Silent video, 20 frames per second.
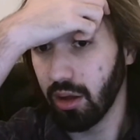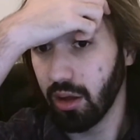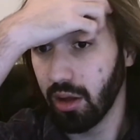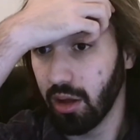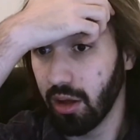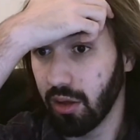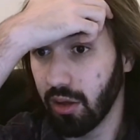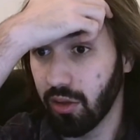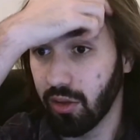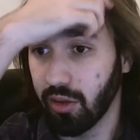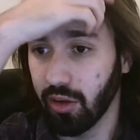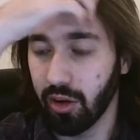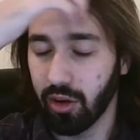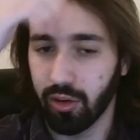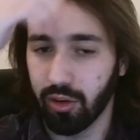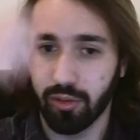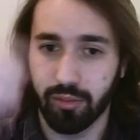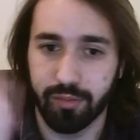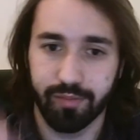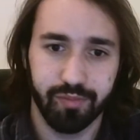
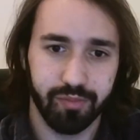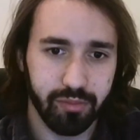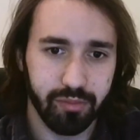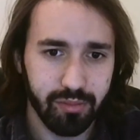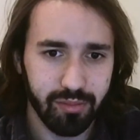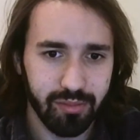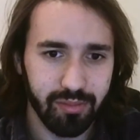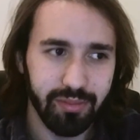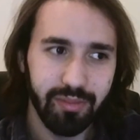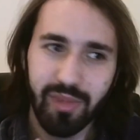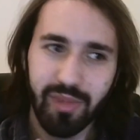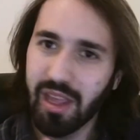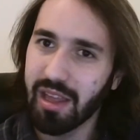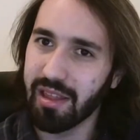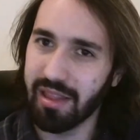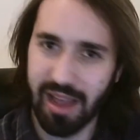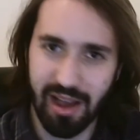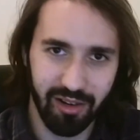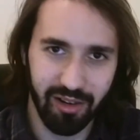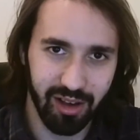So
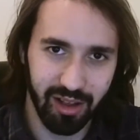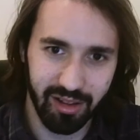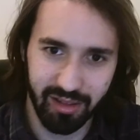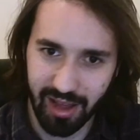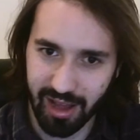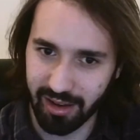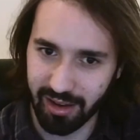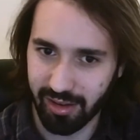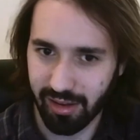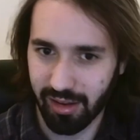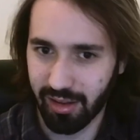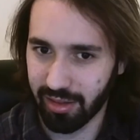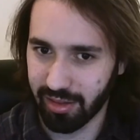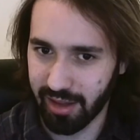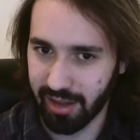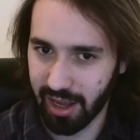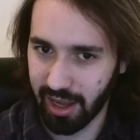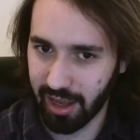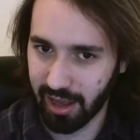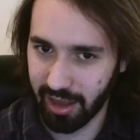now I got that
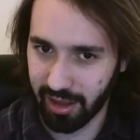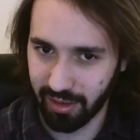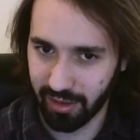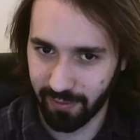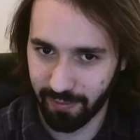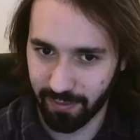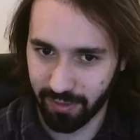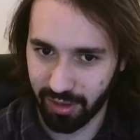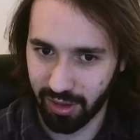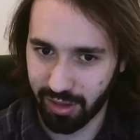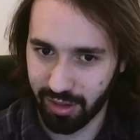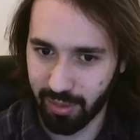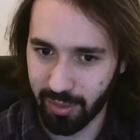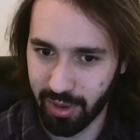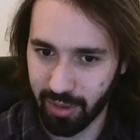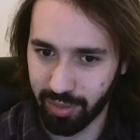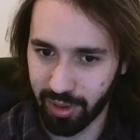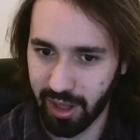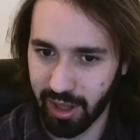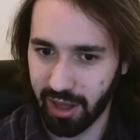system
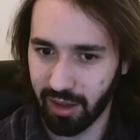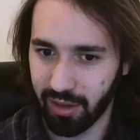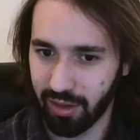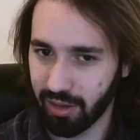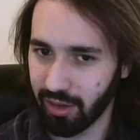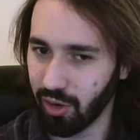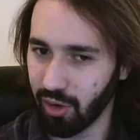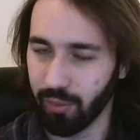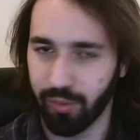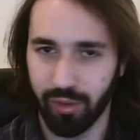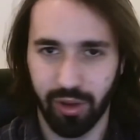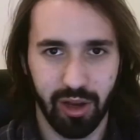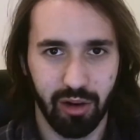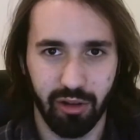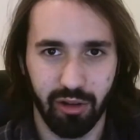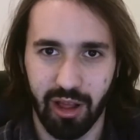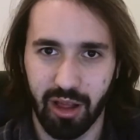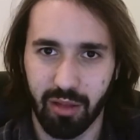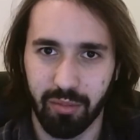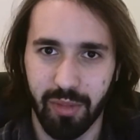in place. Hopefully
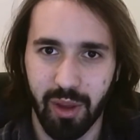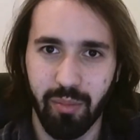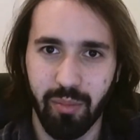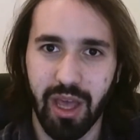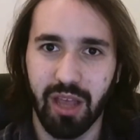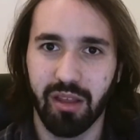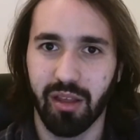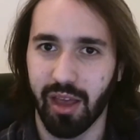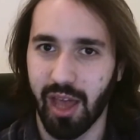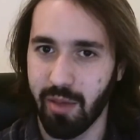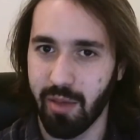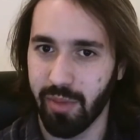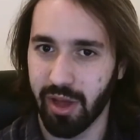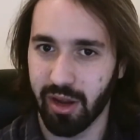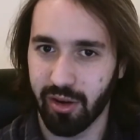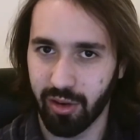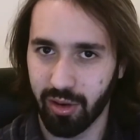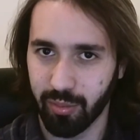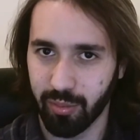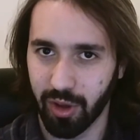it'll help me make the game
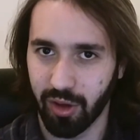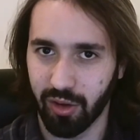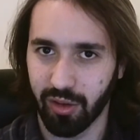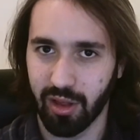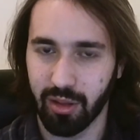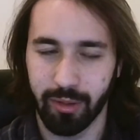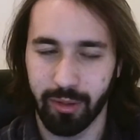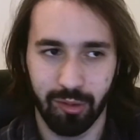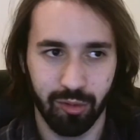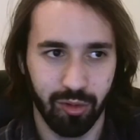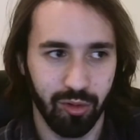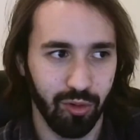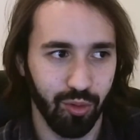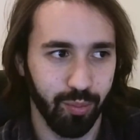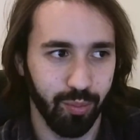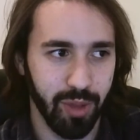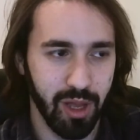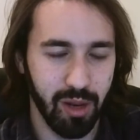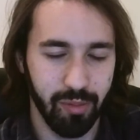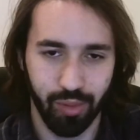better because I'll be able to
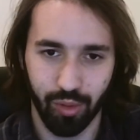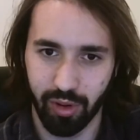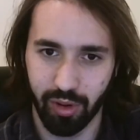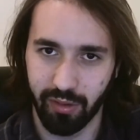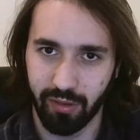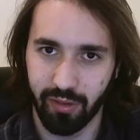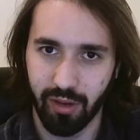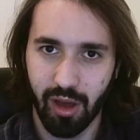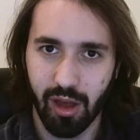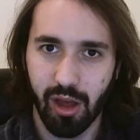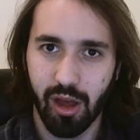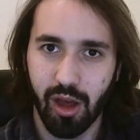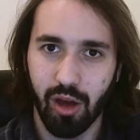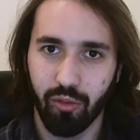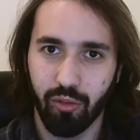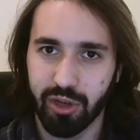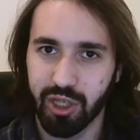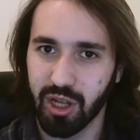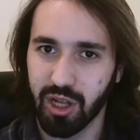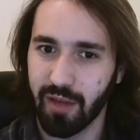pinpoint
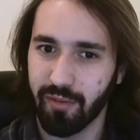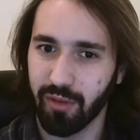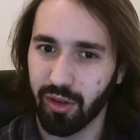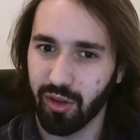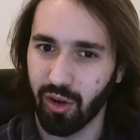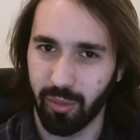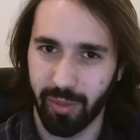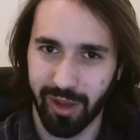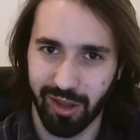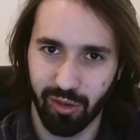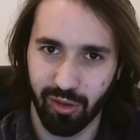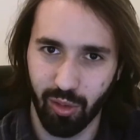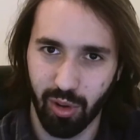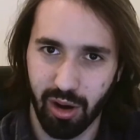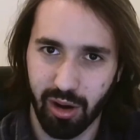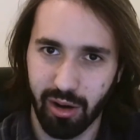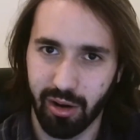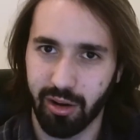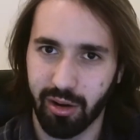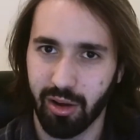which levels are a bit too
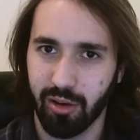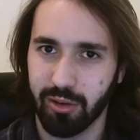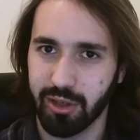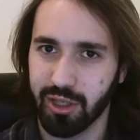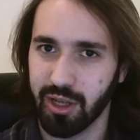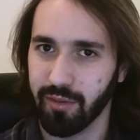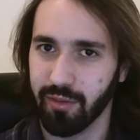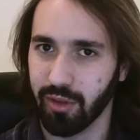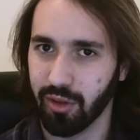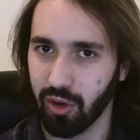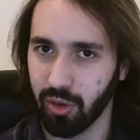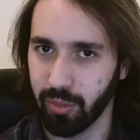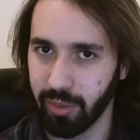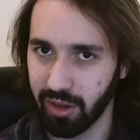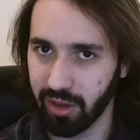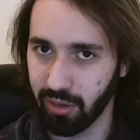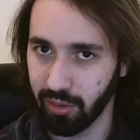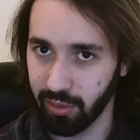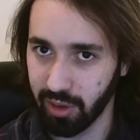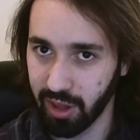hard, which levels are a
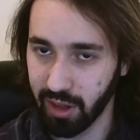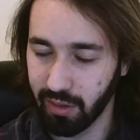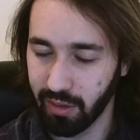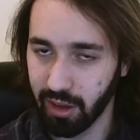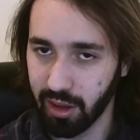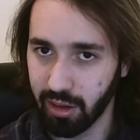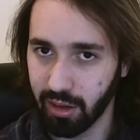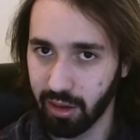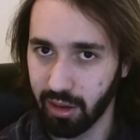bit too easy.